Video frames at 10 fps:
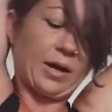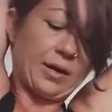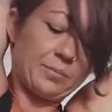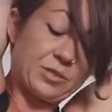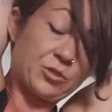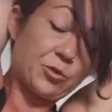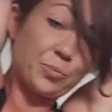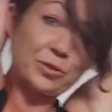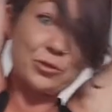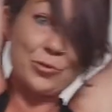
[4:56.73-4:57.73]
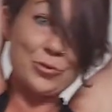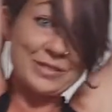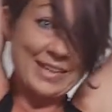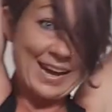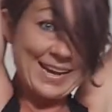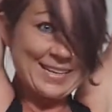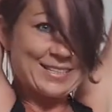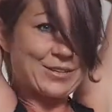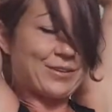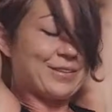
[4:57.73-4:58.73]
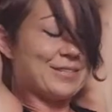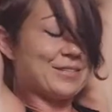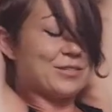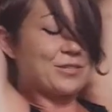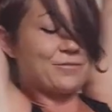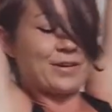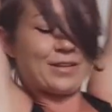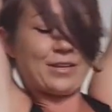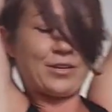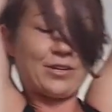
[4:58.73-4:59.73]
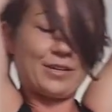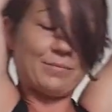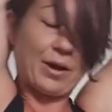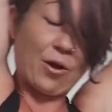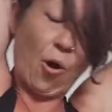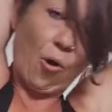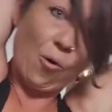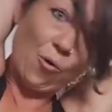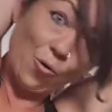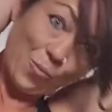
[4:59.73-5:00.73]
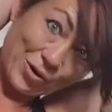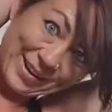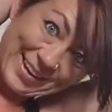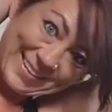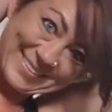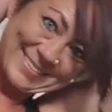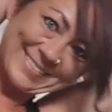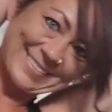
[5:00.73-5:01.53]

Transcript: I am super sore today, so this is just feeling good in my whole body.